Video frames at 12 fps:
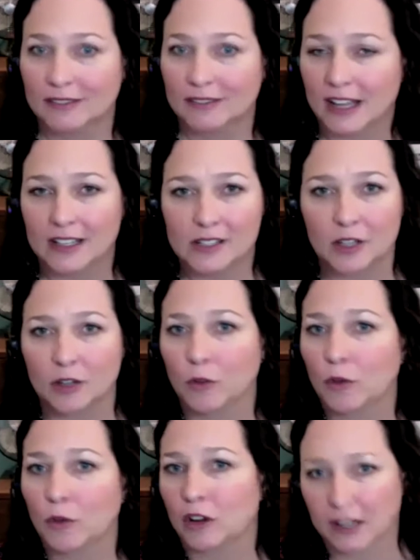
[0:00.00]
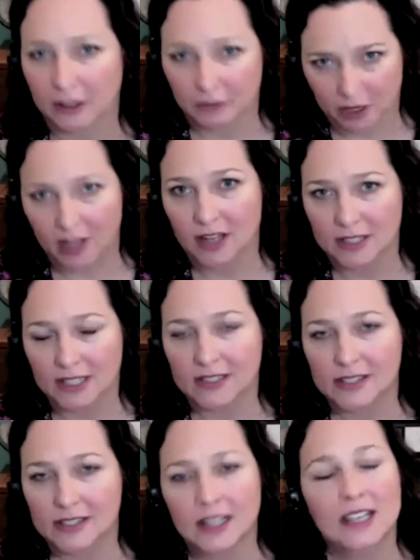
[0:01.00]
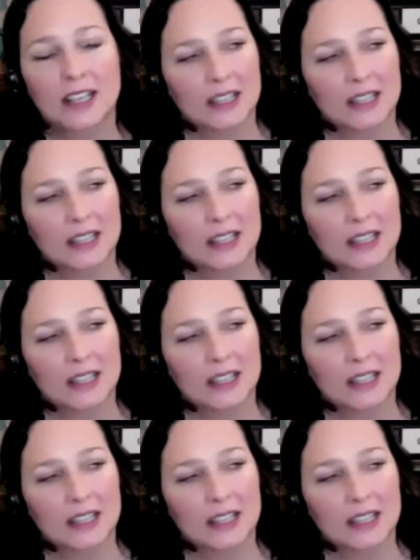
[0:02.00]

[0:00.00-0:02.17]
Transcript: and it's going to work in every context.